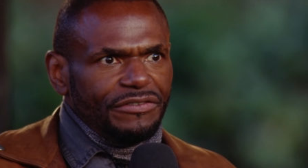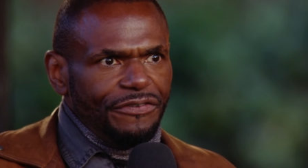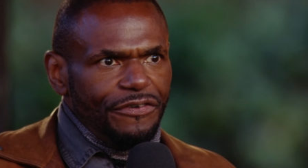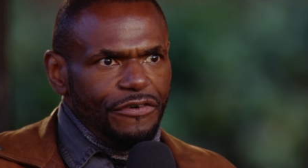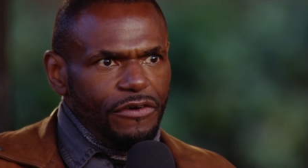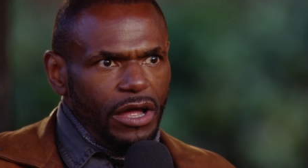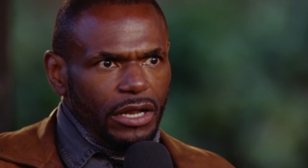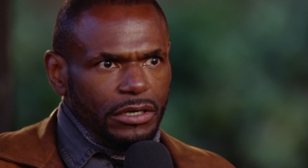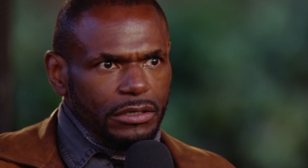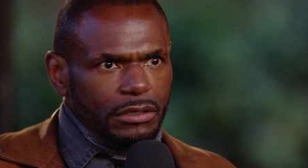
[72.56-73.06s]

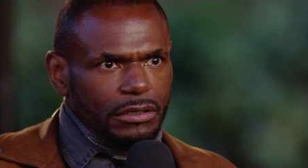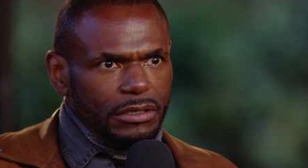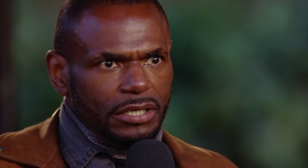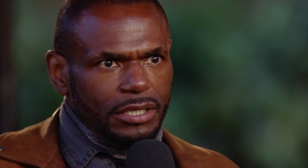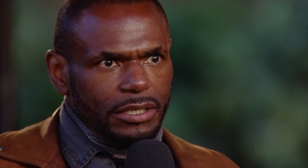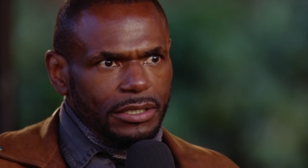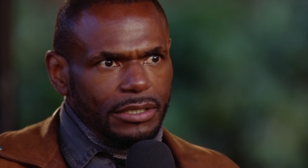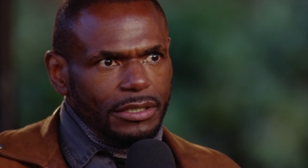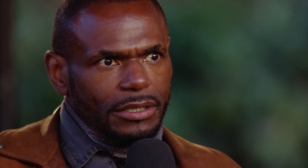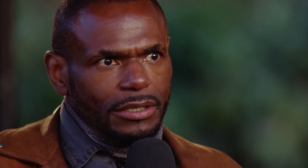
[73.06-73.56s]
front,
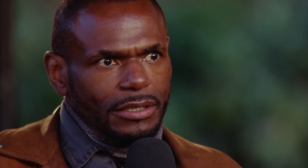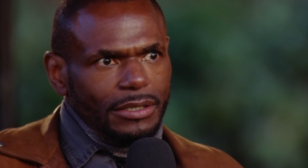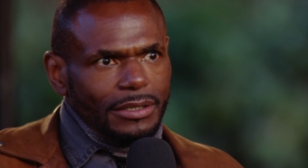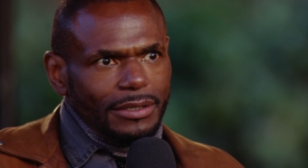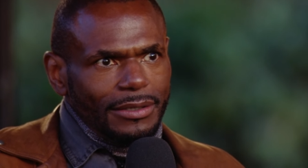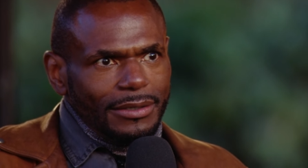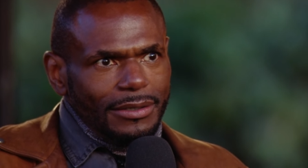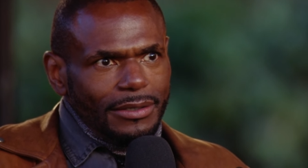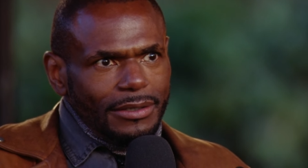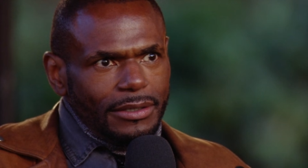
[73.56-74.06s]

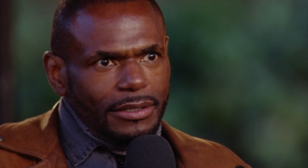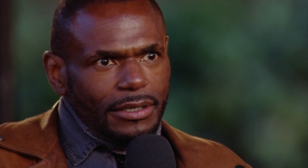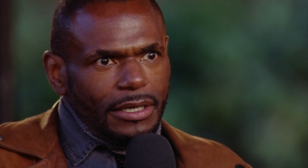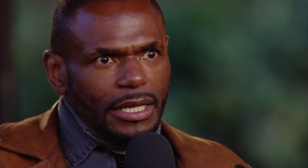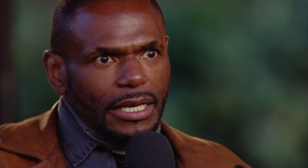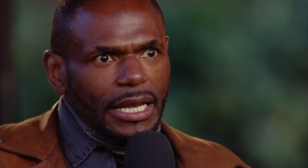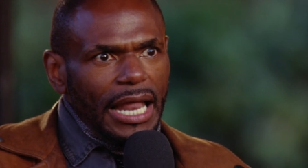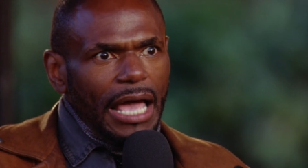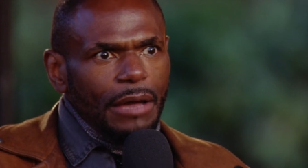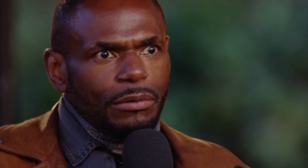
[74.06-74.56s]

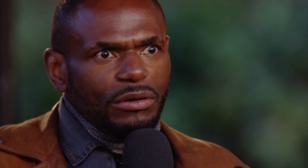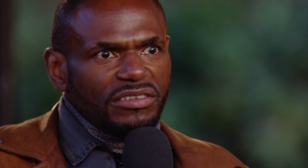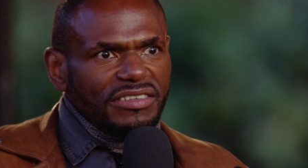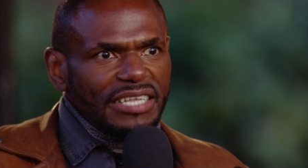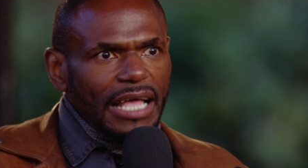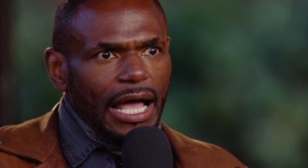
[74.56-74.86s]
and I was